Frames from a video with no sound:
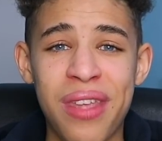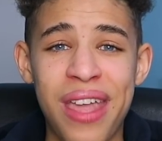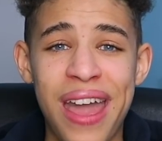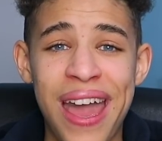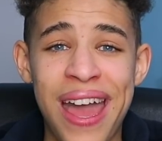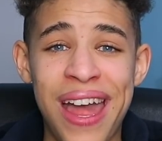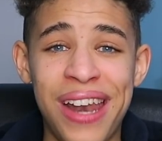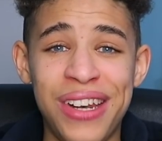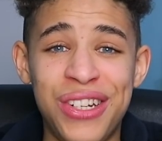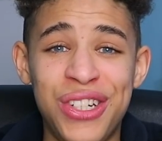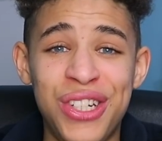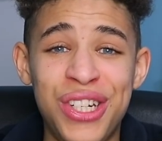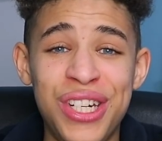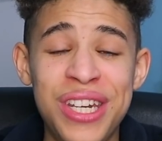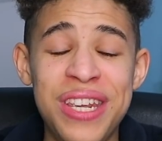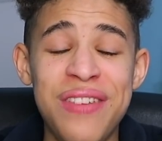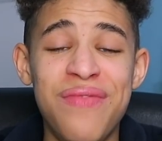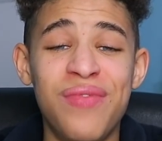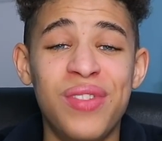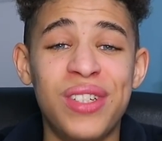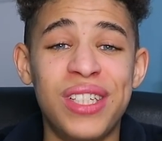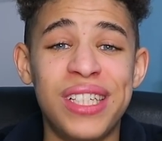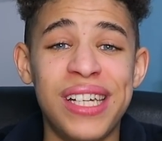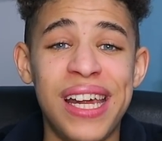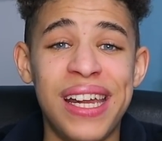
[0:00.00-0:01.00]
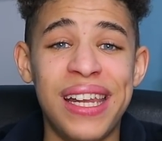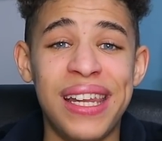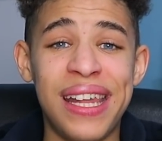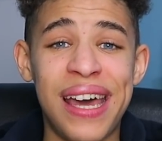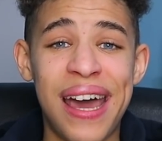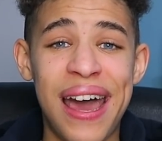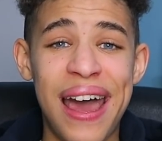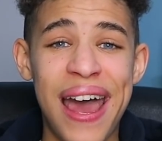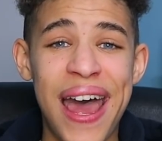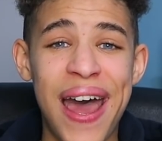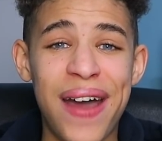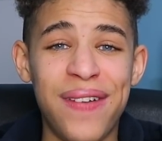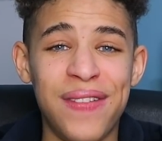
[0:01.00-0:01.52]
and she even said
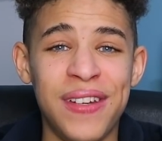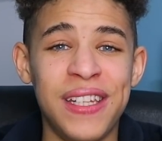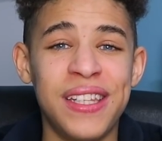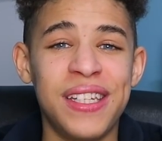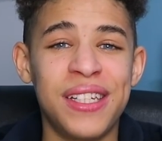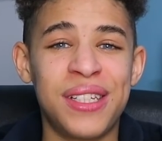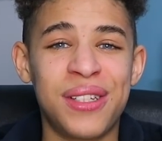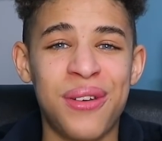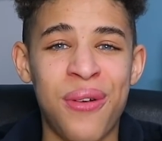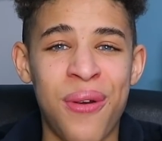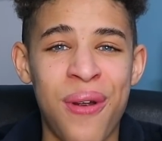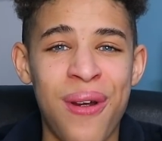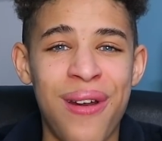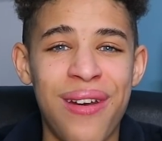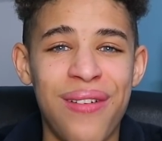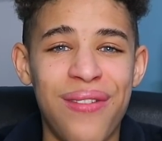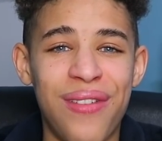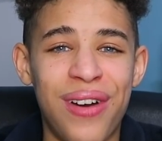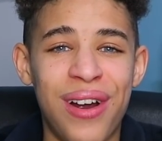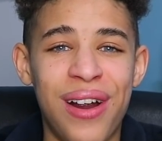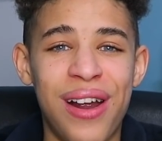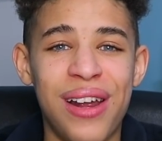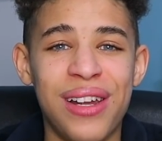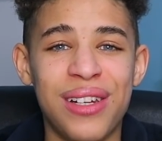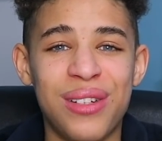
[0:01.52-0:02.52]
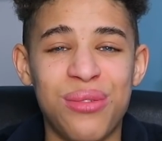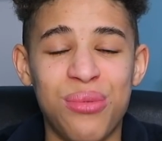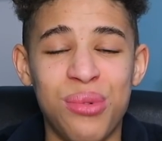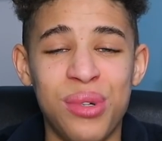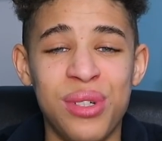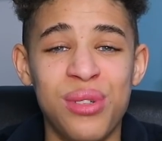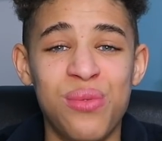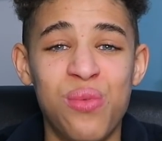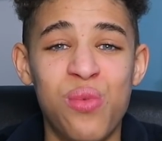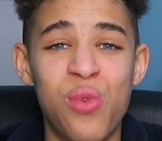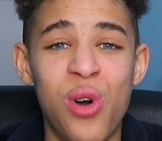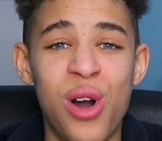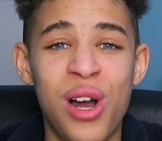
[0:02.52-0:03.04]
that having this coronavirus
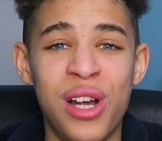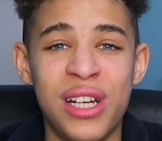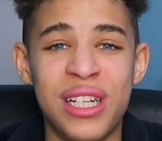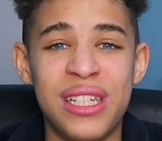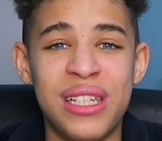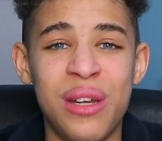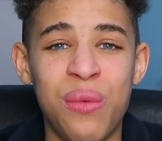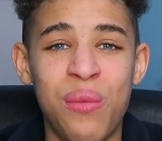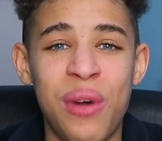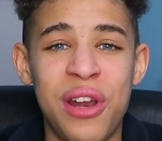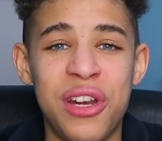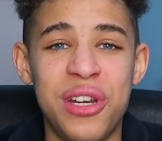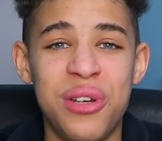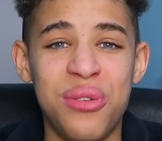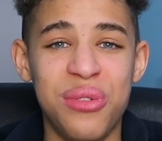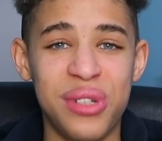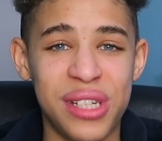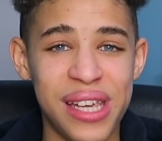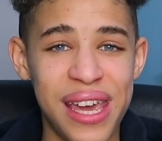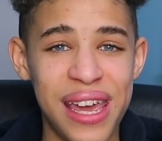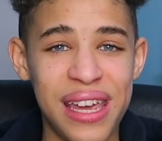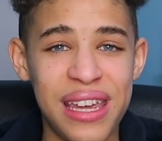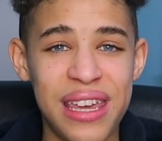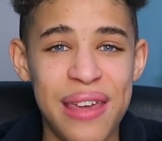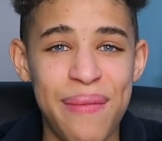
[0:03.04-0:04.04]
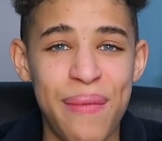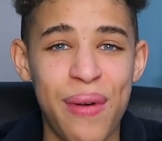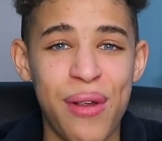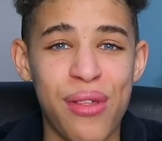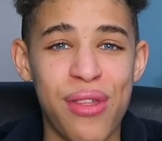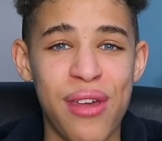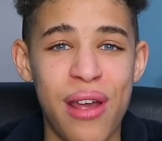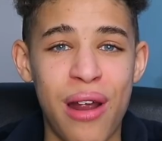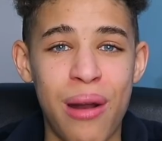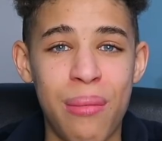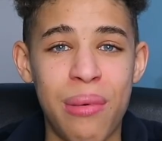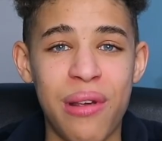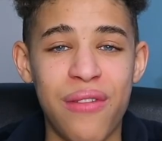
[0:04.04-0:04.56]
was worse than when she was getting
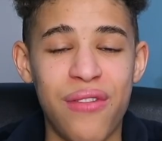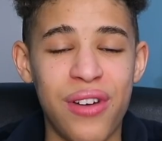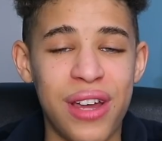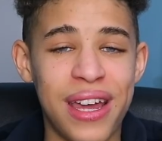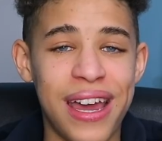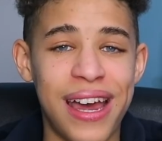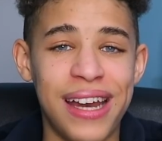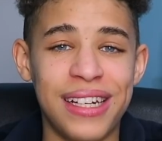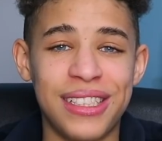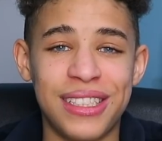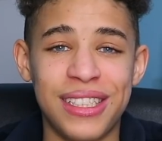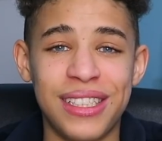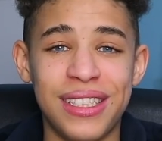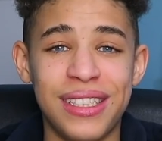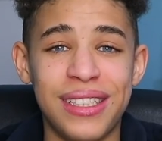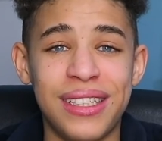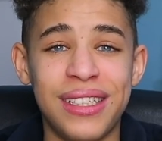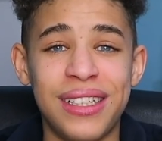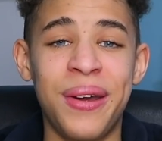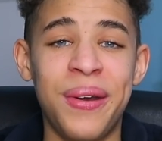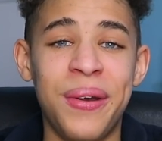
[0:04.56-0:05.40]
chemotherapy for cancer.